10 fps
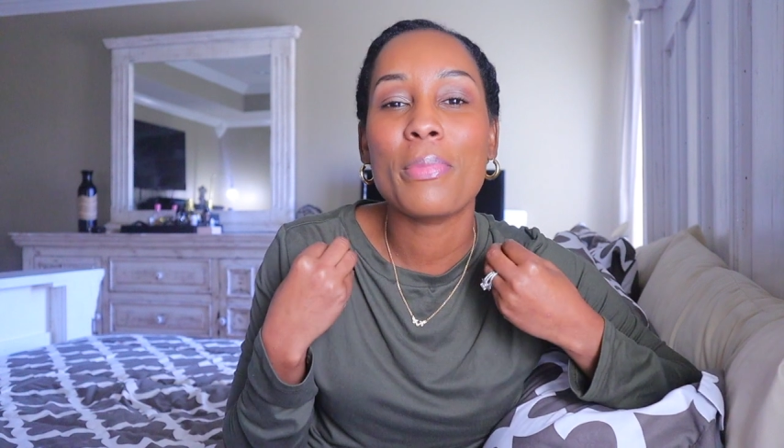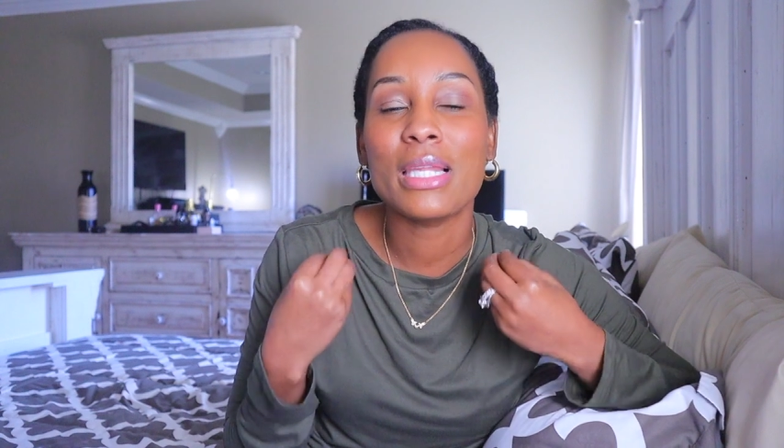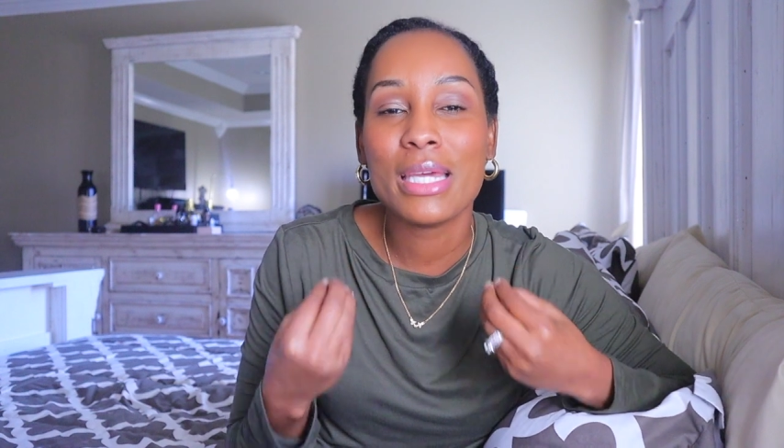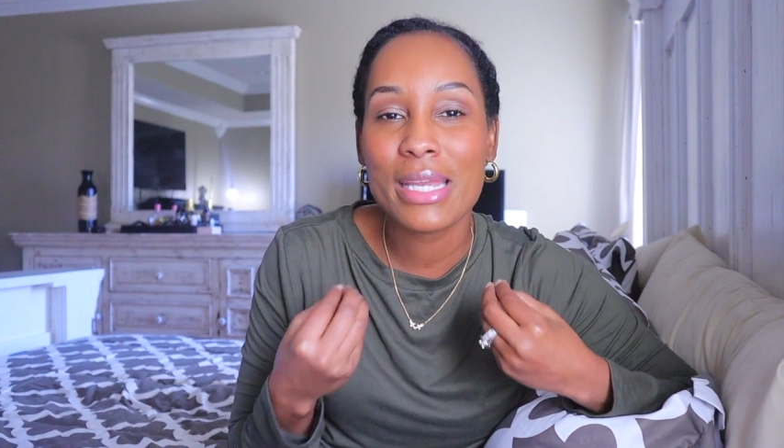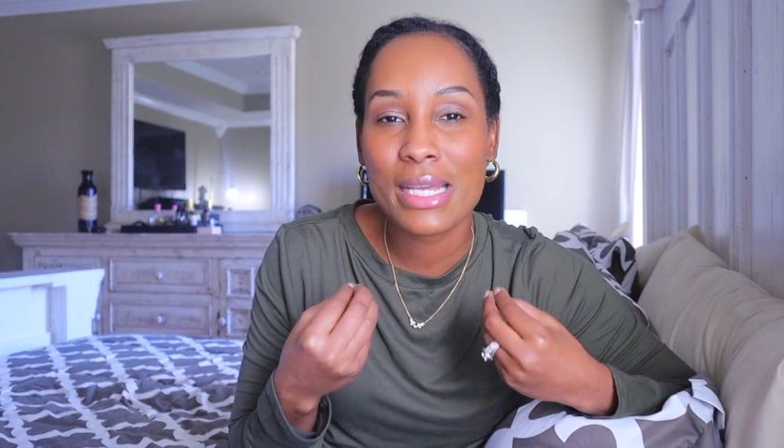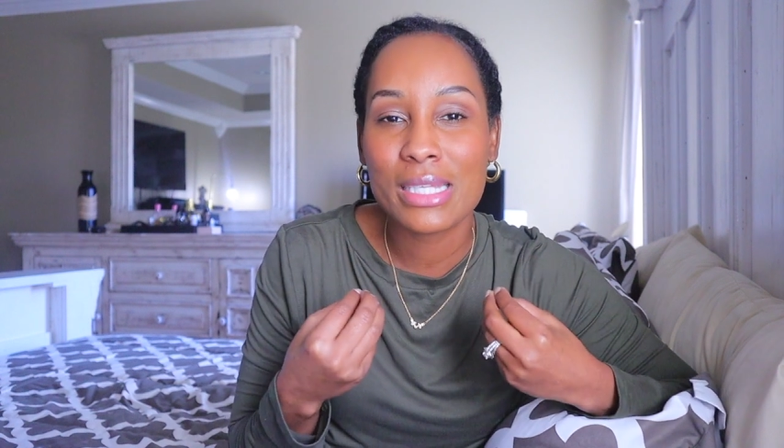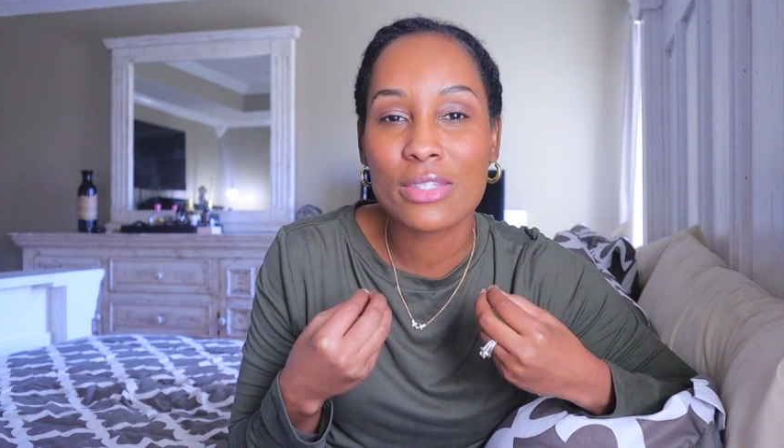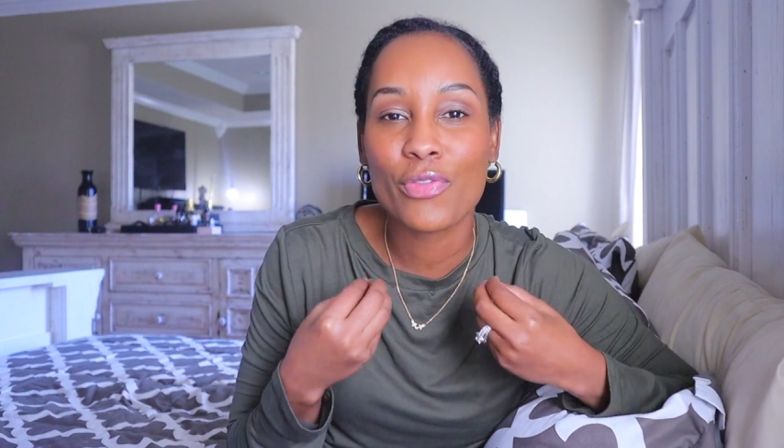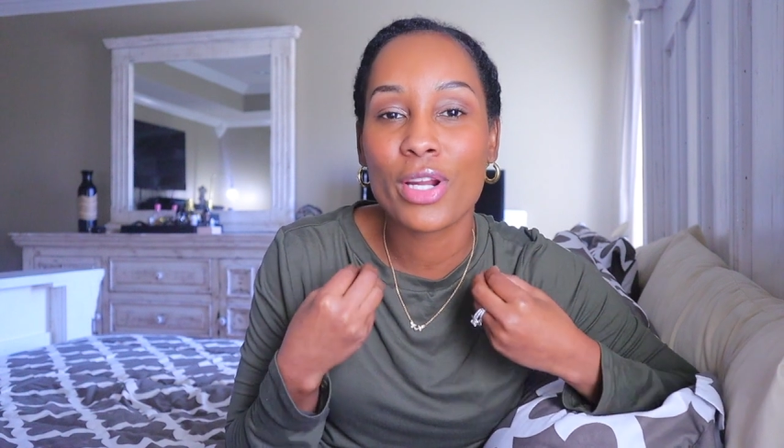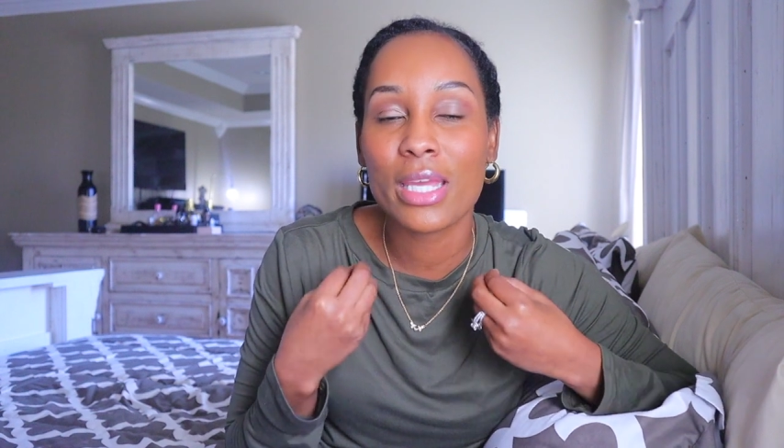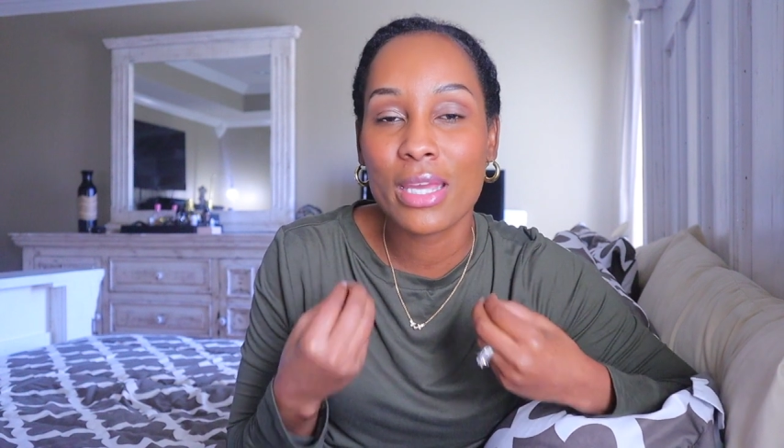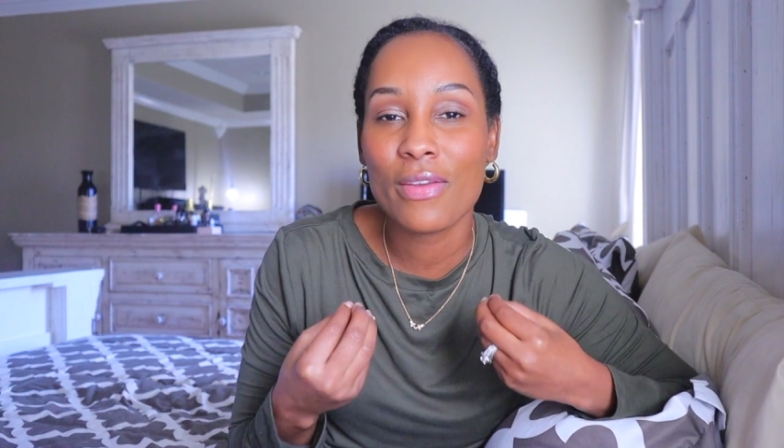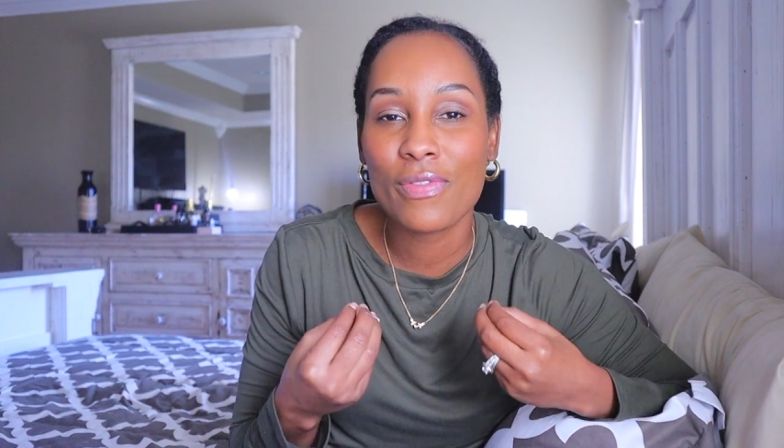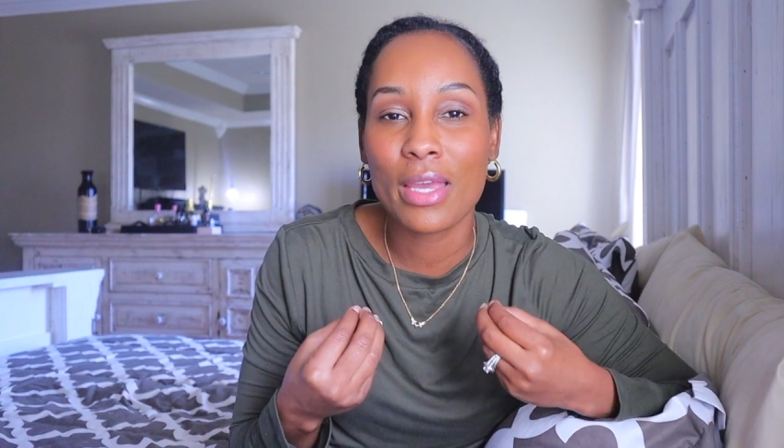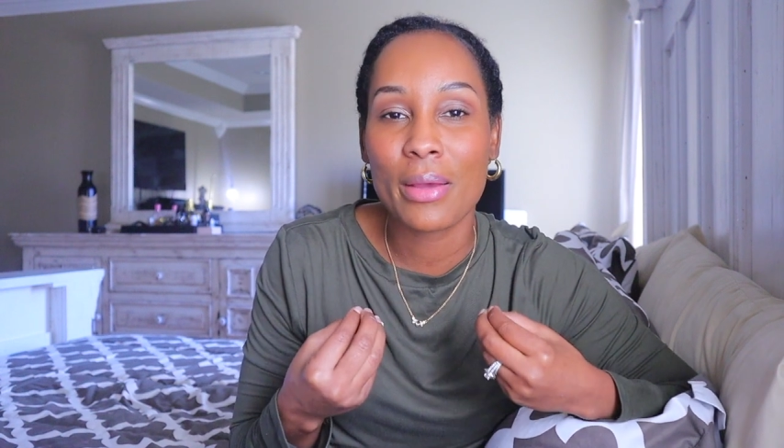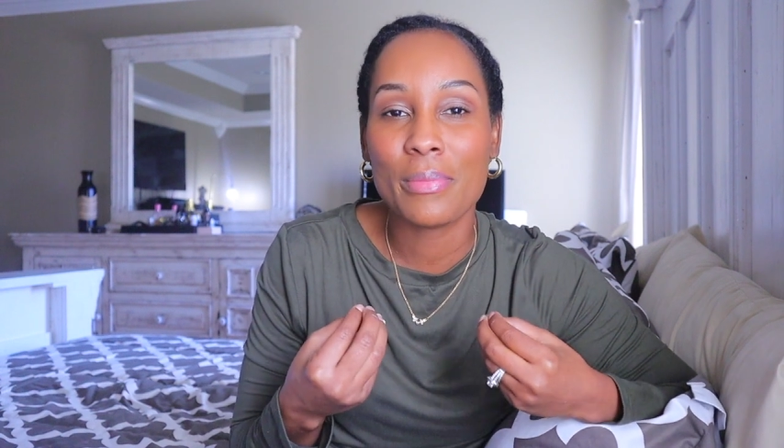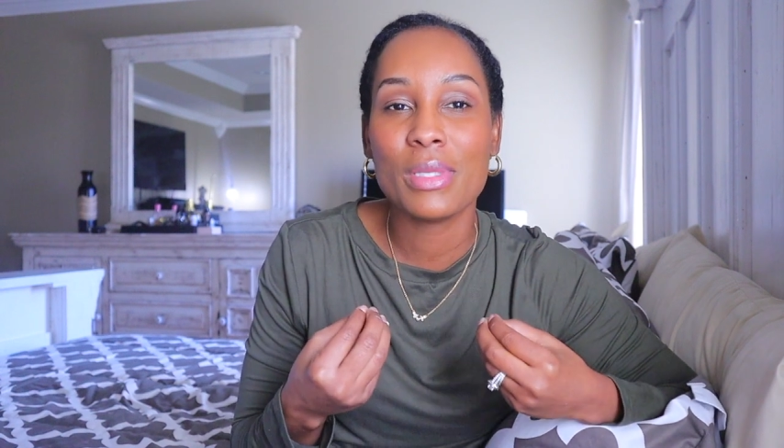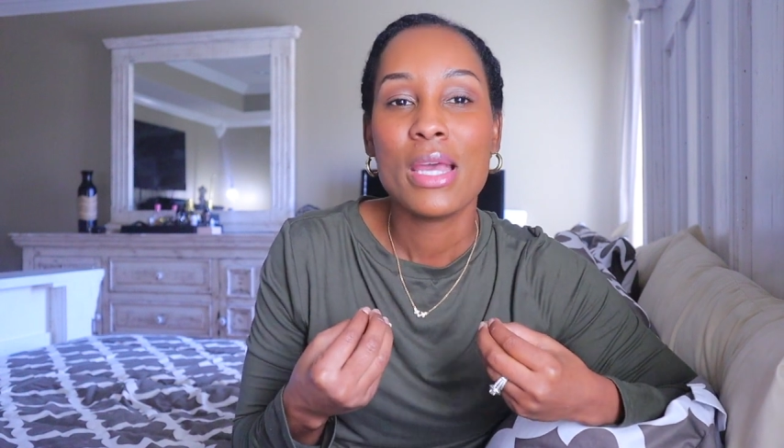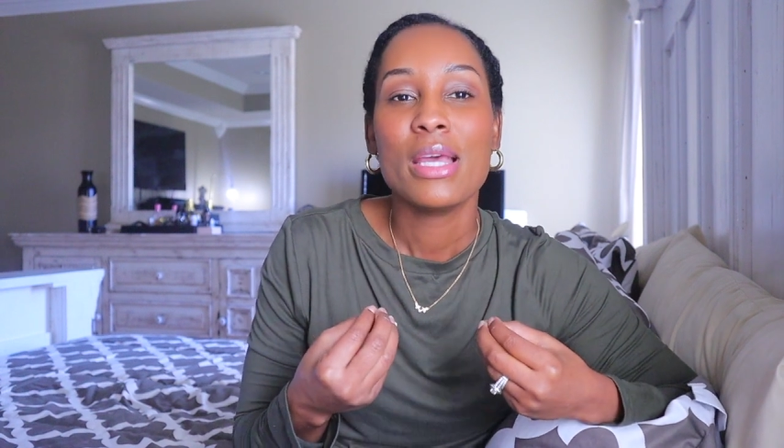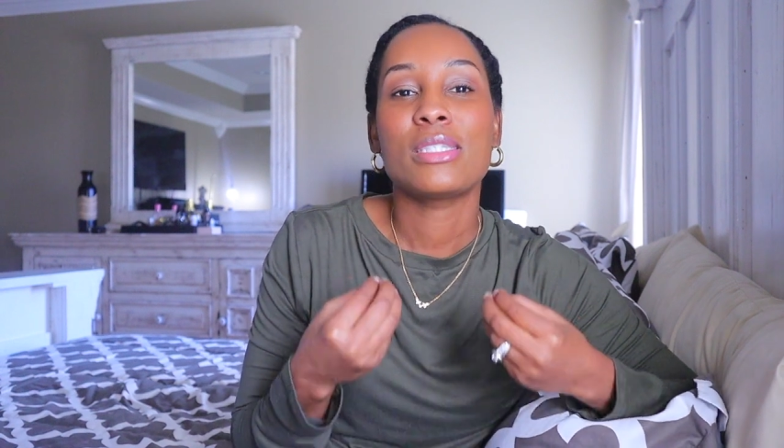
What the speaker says: please forgive them.